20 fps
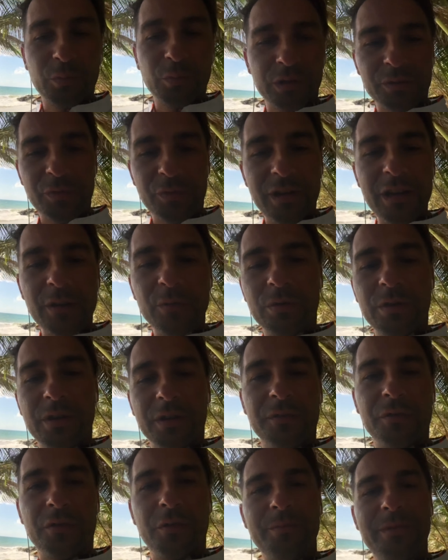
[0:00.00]
really
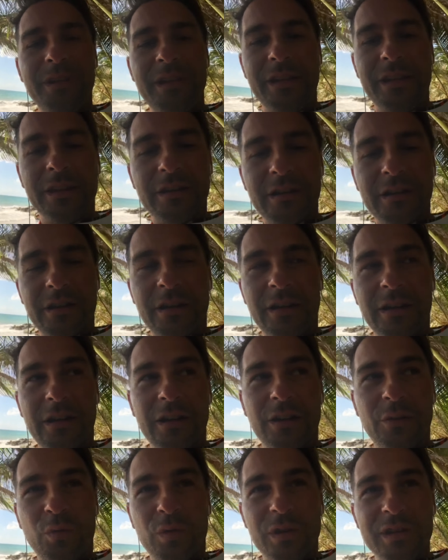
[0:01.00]
worked for me
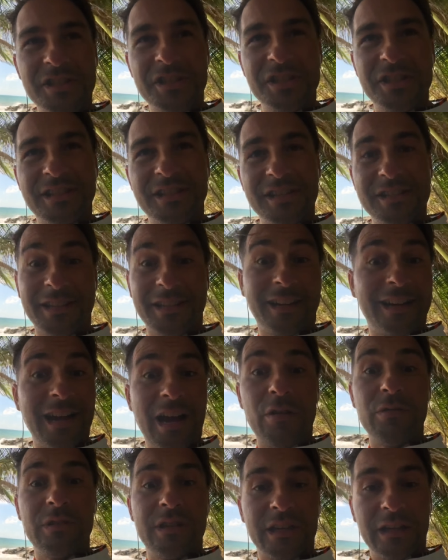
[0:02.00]
was just the
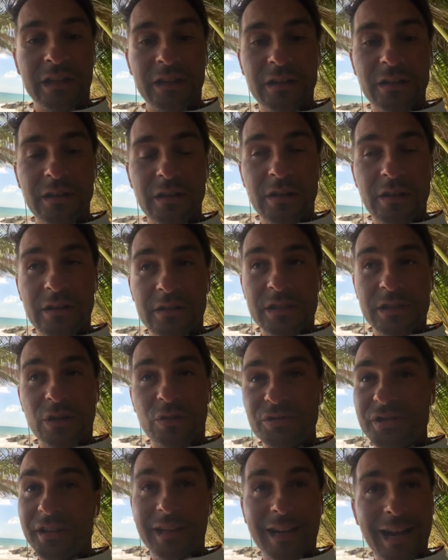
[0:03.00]
counting.
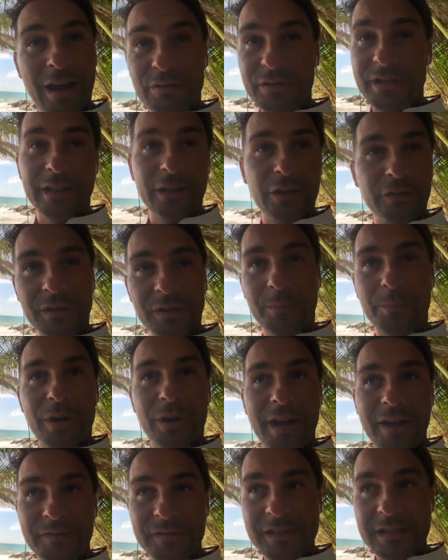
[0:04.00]
So the counting of the
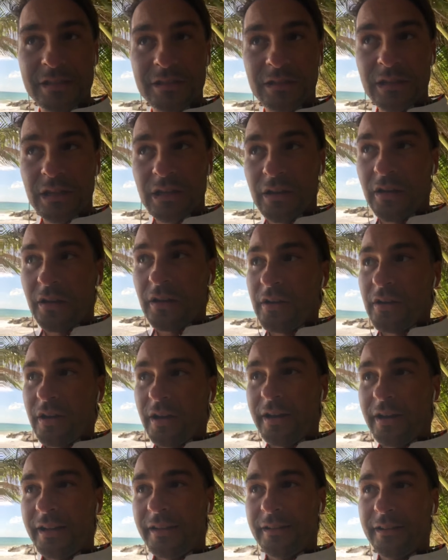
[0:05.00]
breaths,
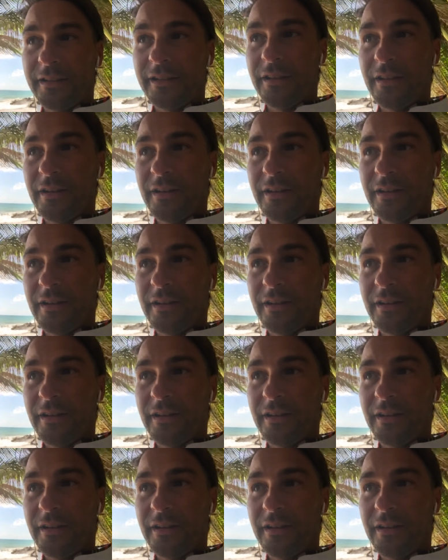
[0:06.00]
and